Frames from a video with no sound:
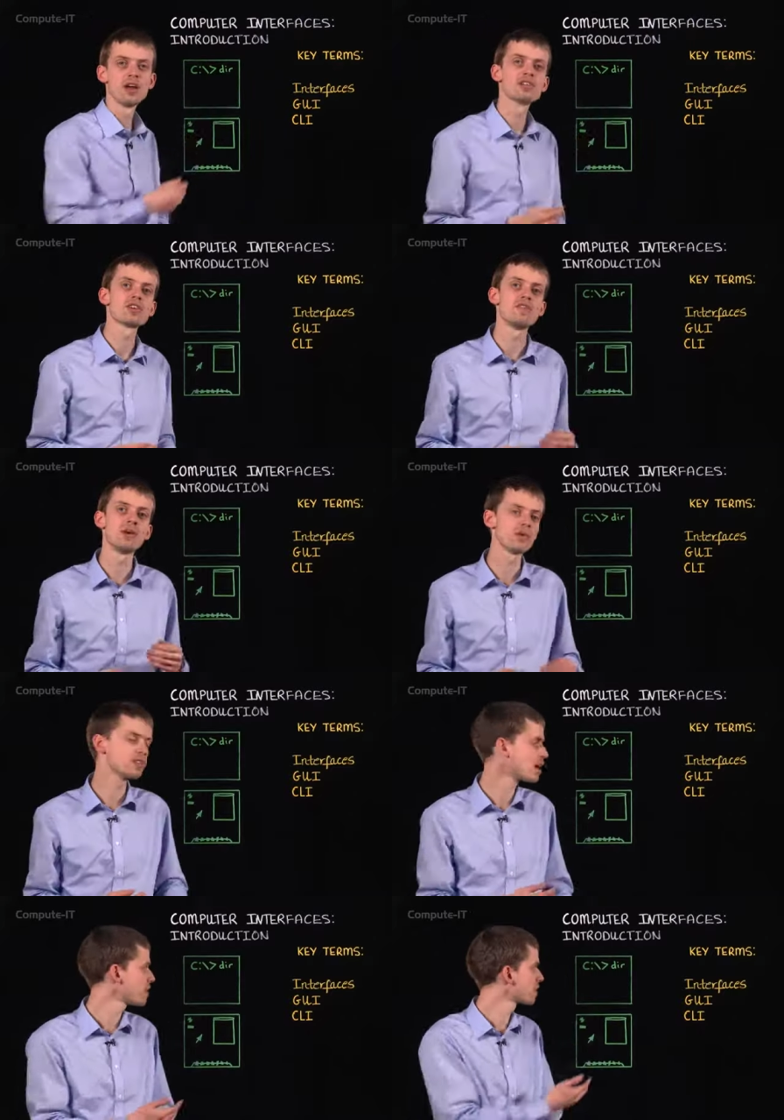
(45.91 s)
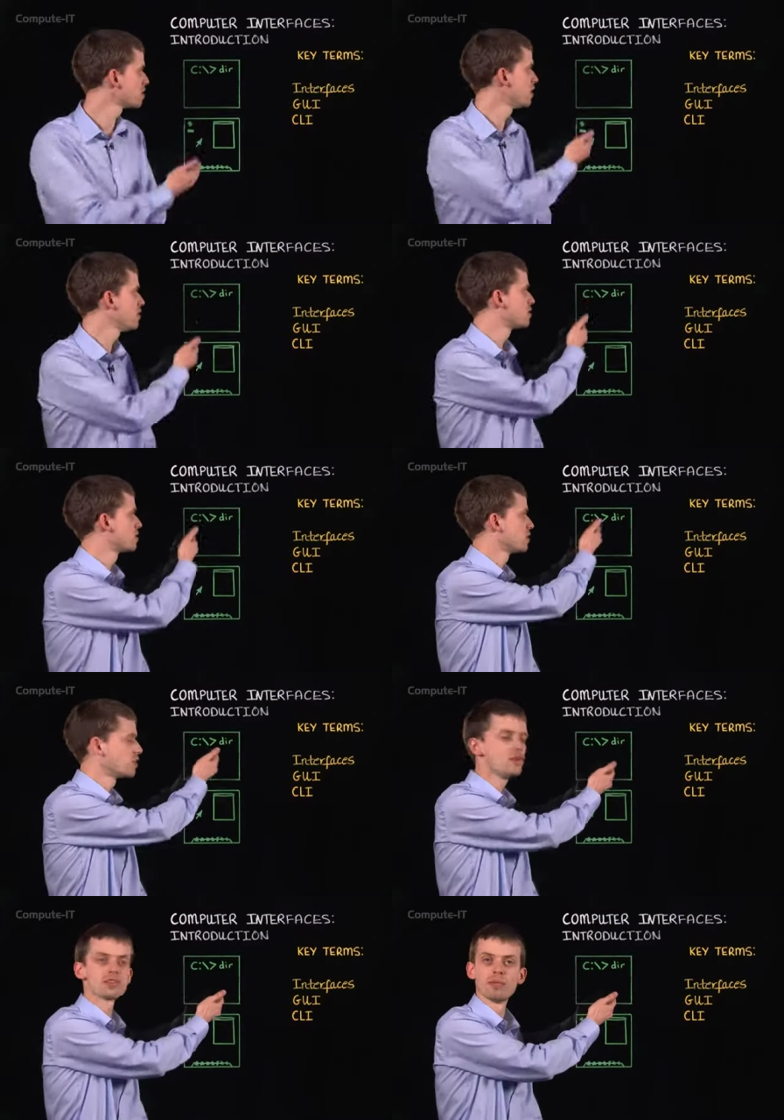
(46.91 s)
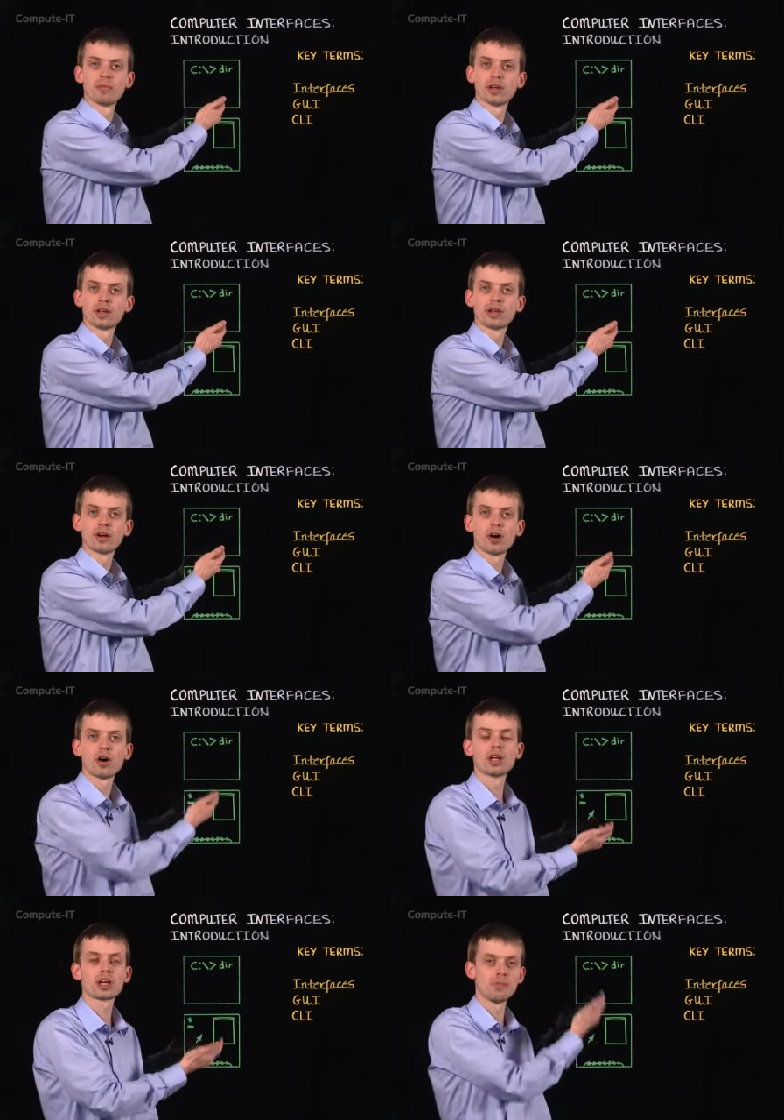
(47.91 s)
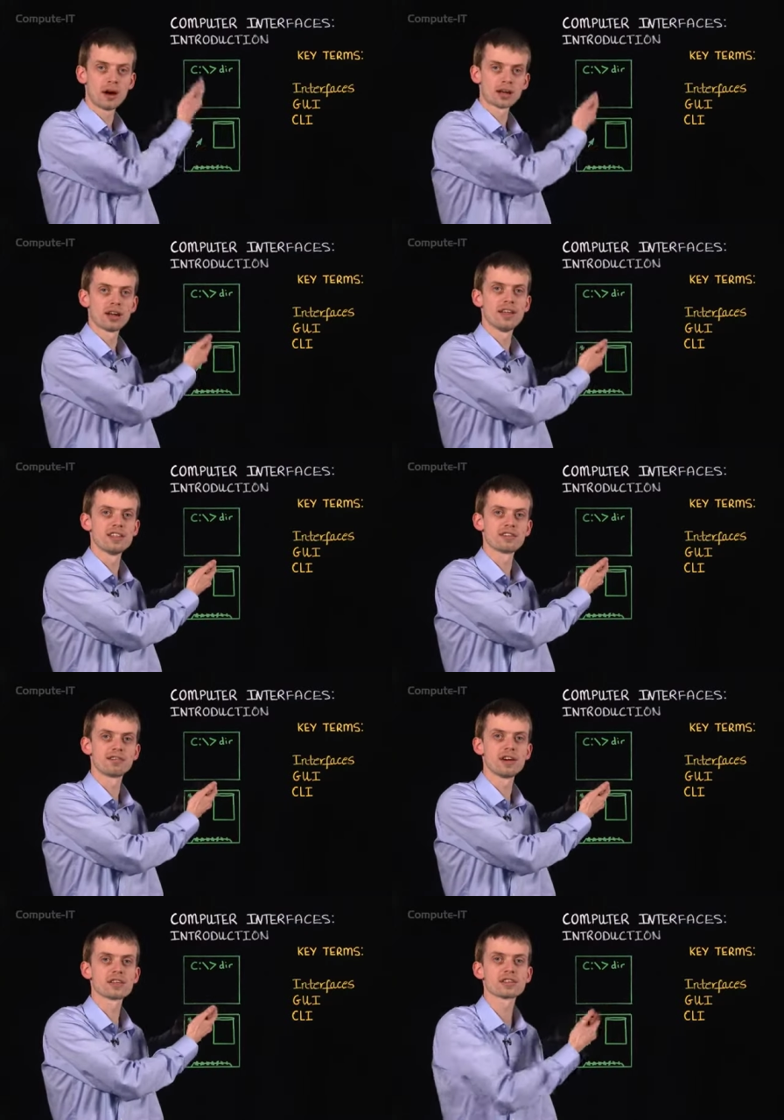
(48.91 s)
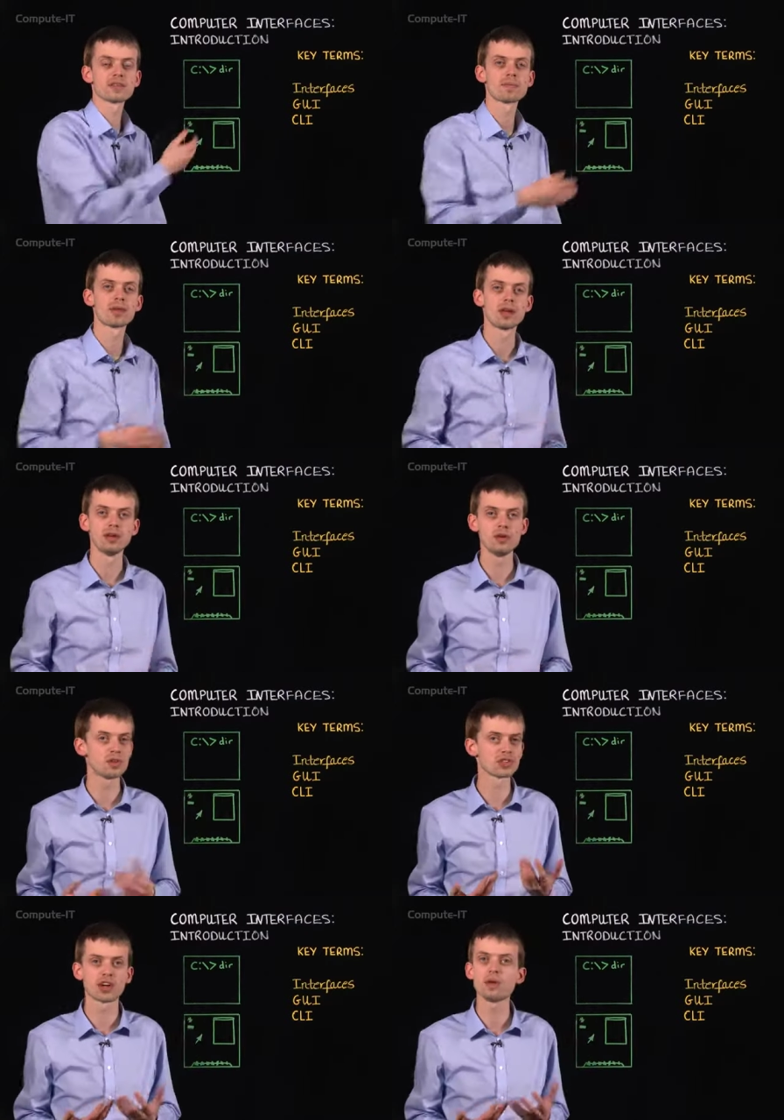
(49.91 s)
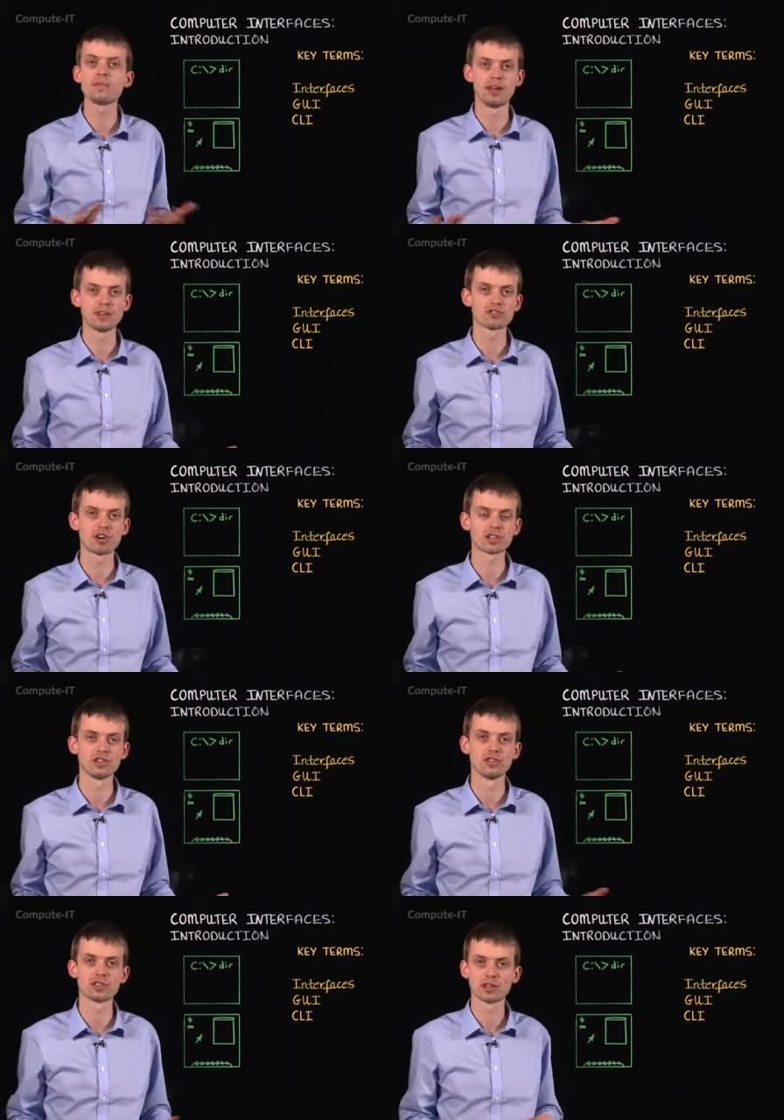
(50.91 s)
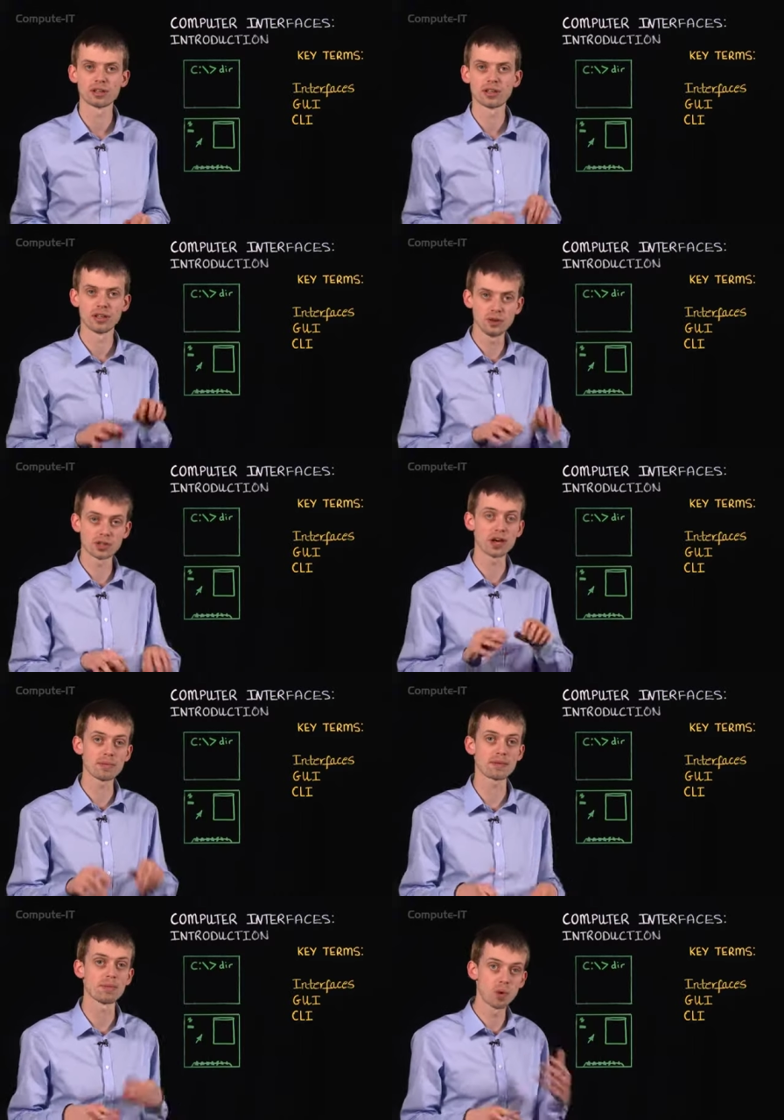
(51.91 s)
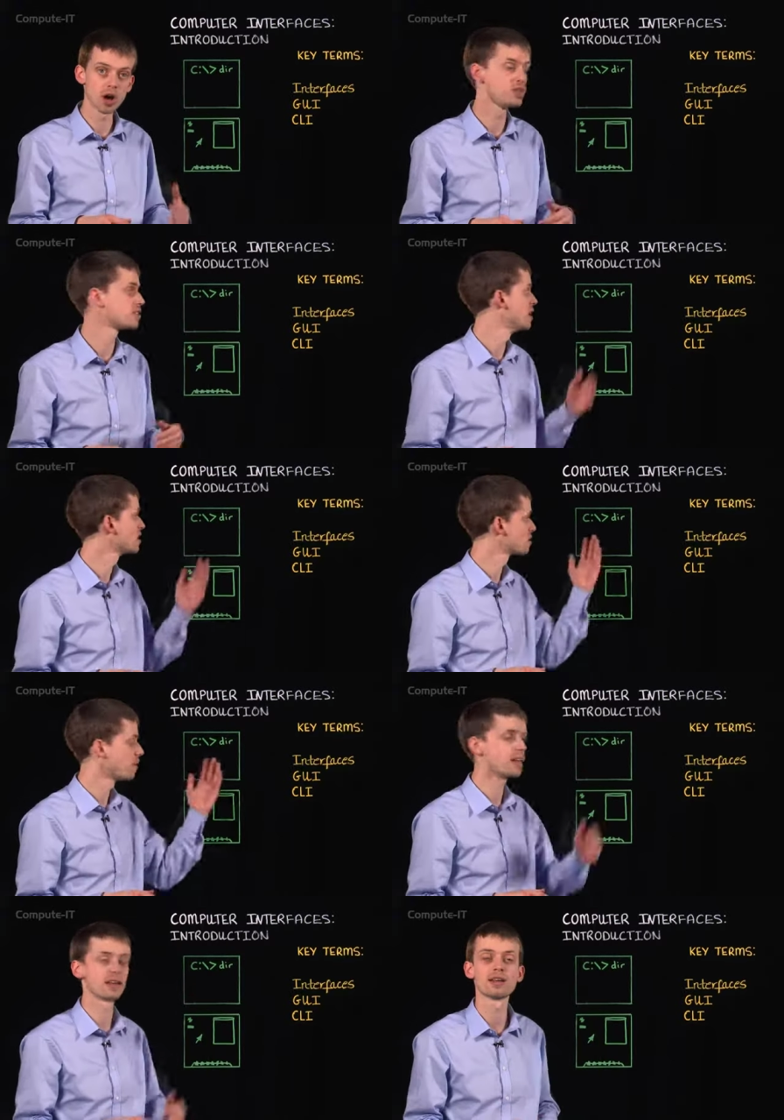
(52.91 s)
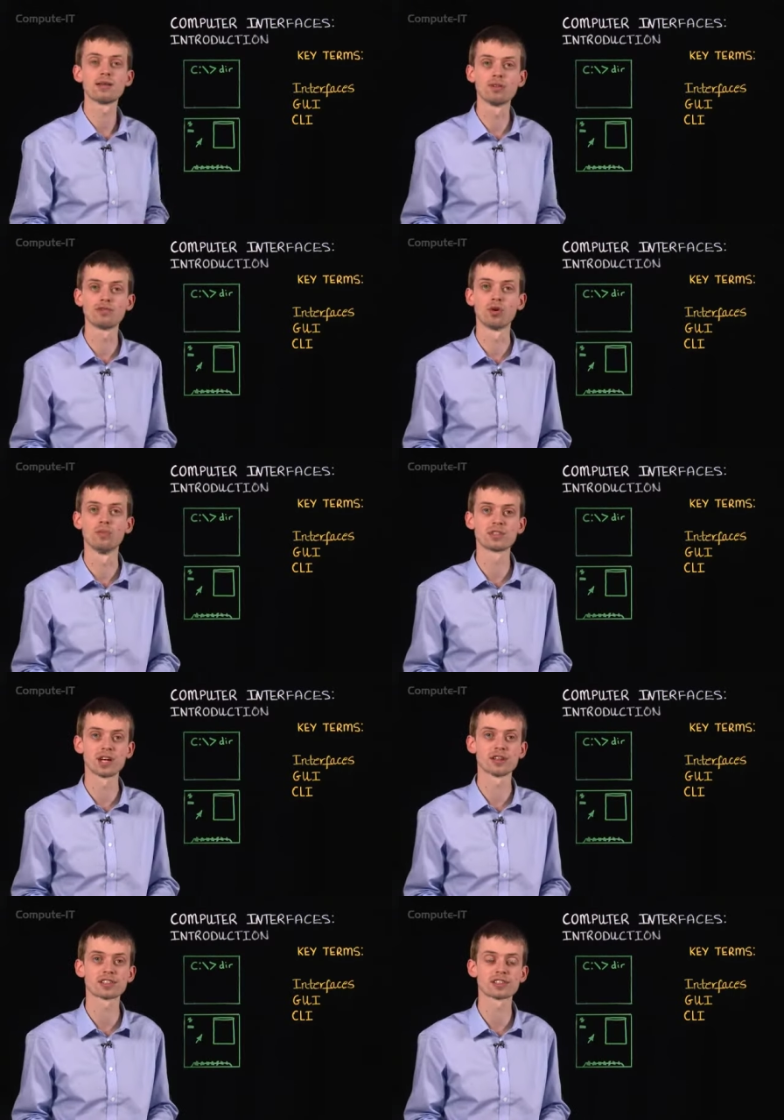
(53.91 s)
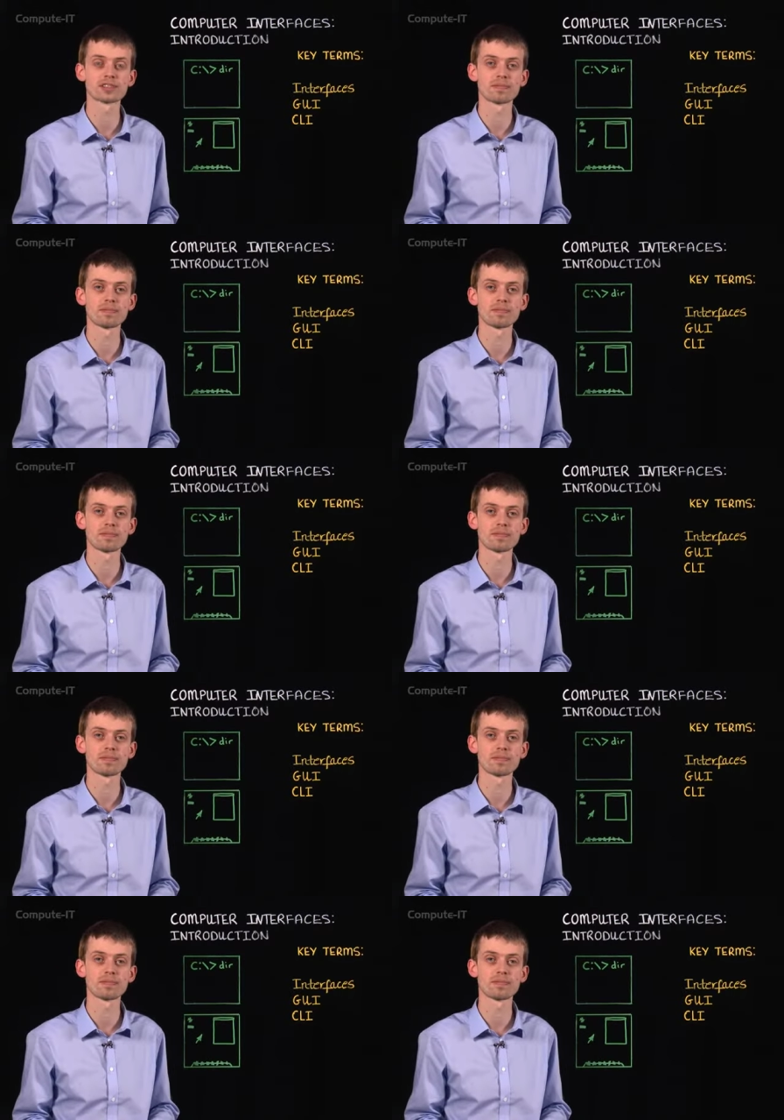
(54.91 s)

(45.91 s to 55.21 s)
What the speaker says: So if you want to get the computer to do something on a command line interface, you just type in instructions. You type words in to make it perform tasks.